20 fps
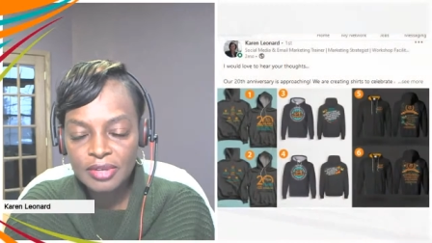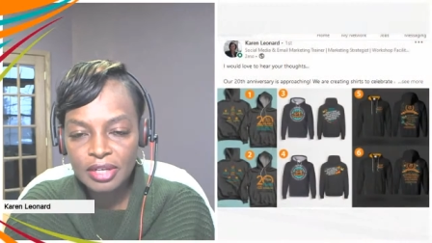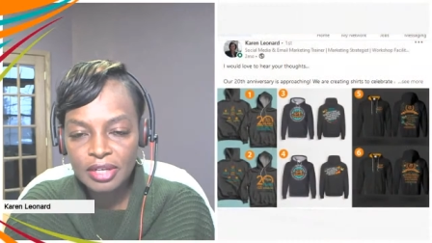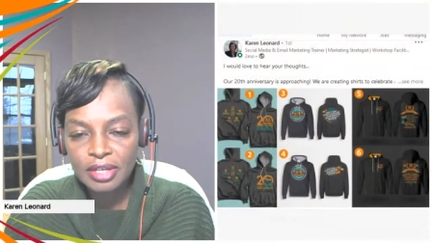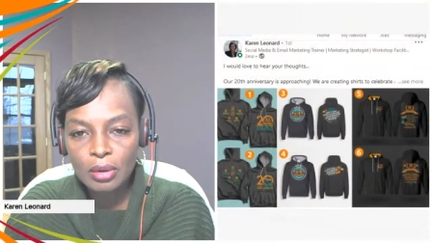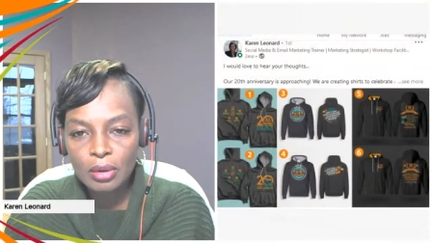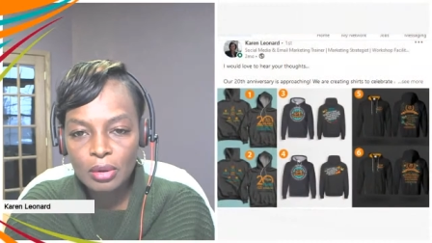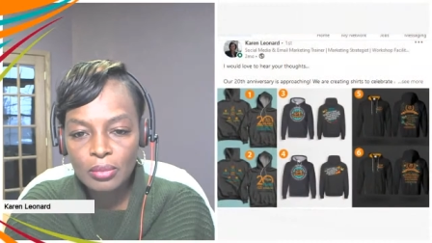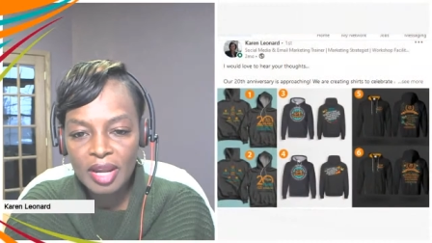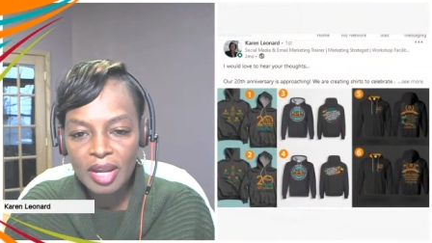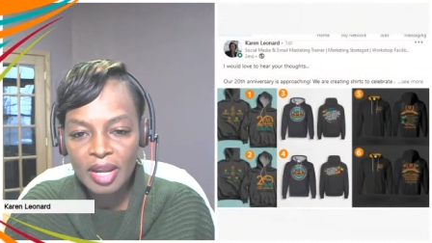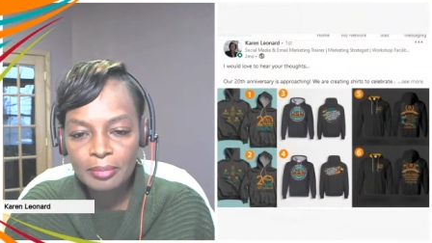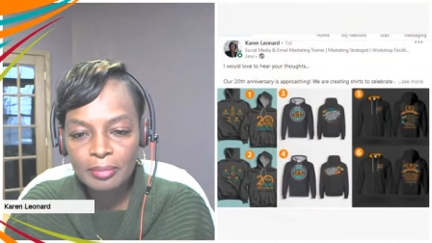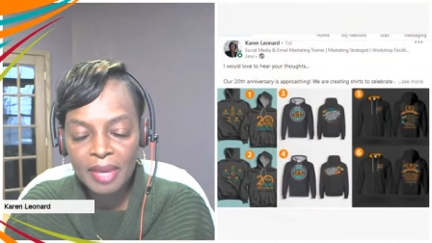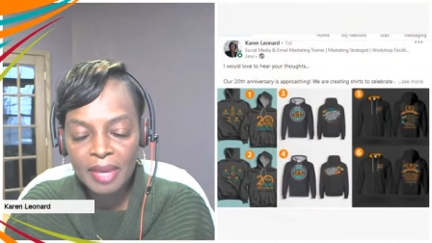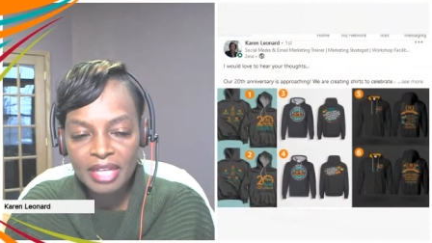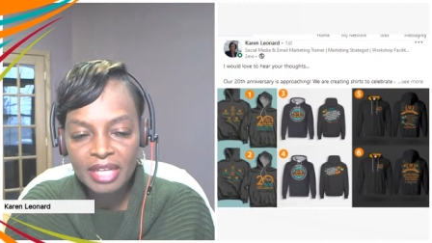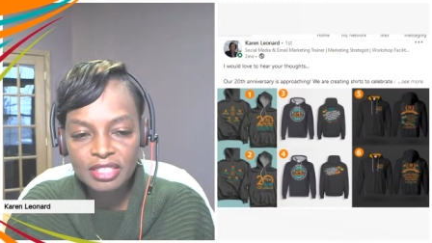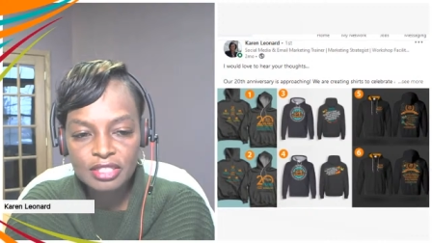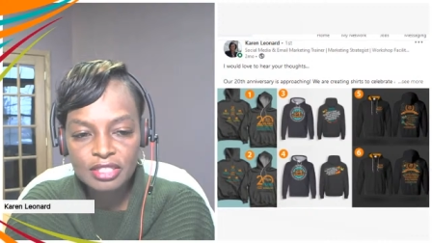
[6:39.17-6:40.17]
going to go right
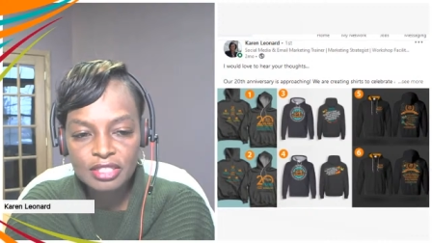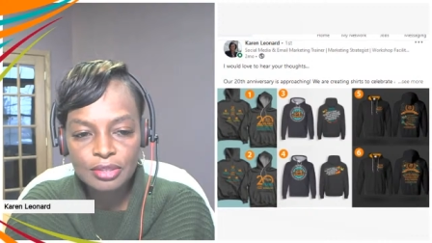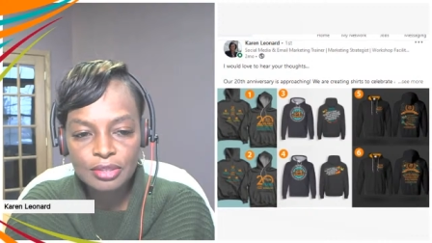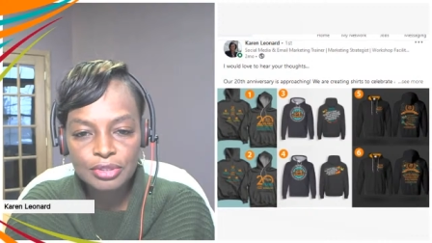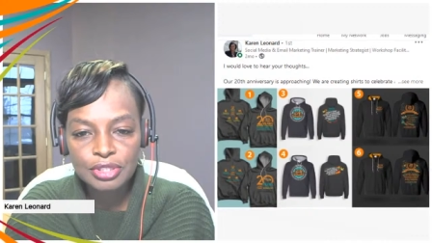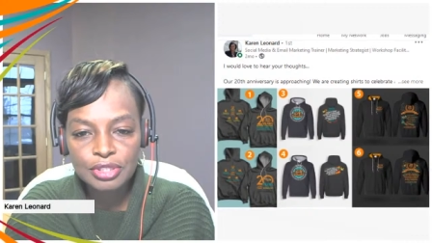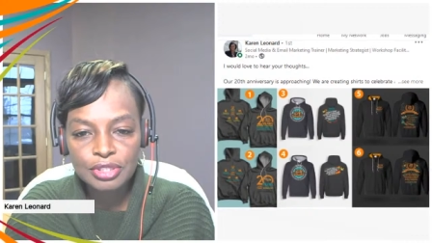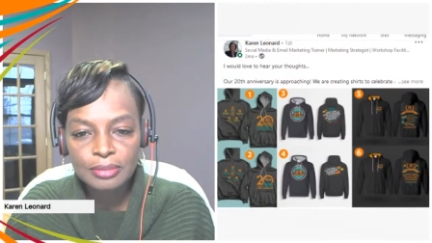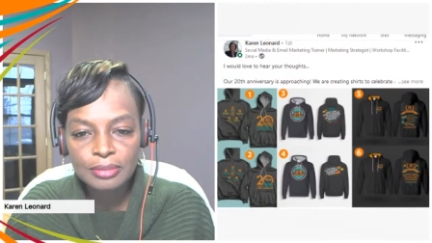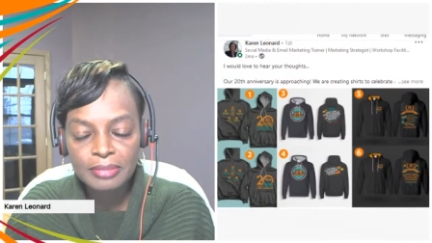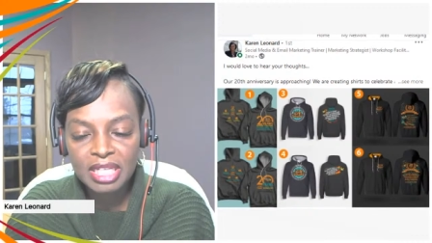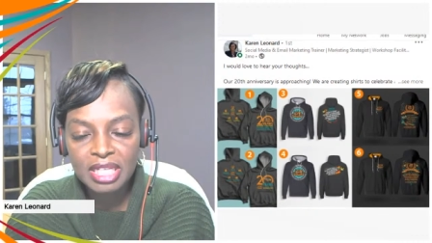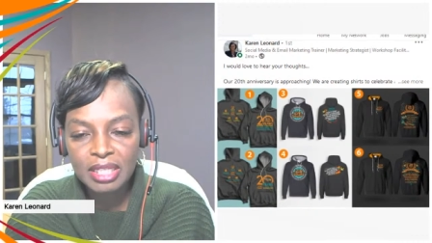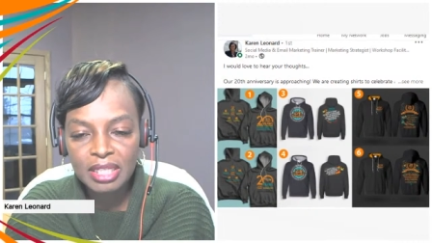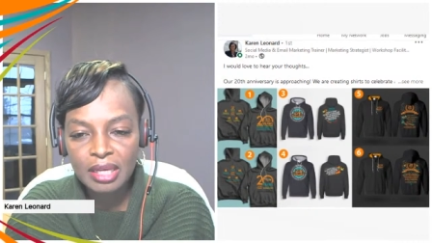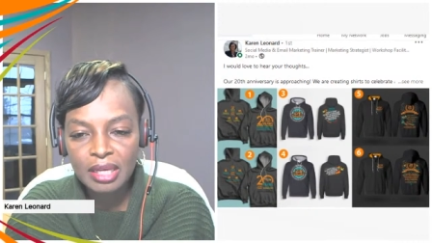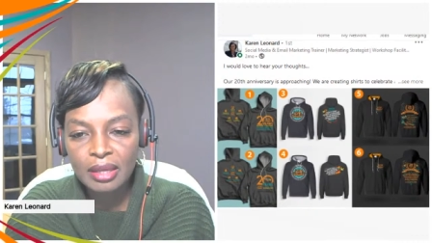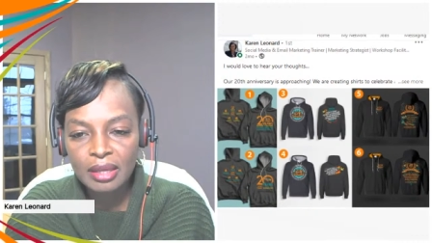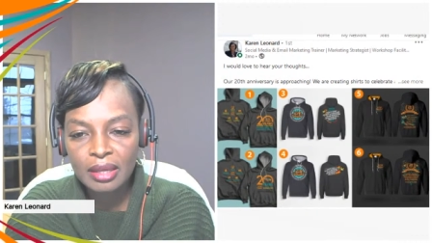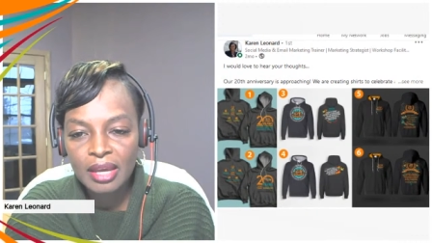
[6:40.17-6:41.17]
back to social
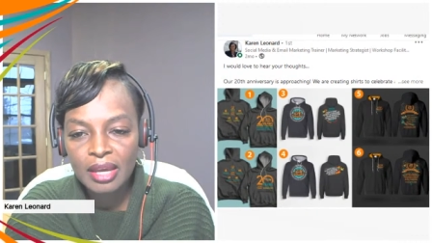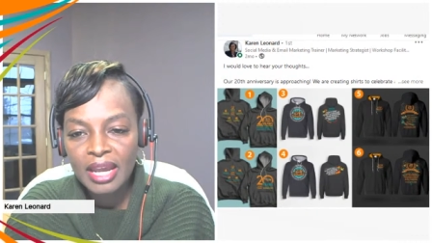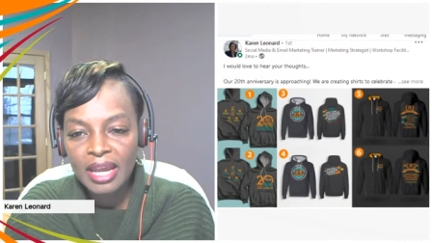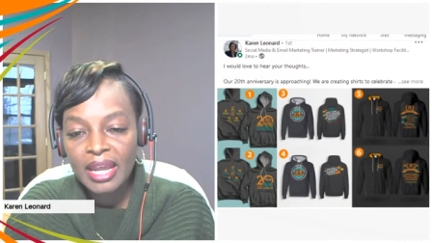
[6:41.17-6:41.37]
media.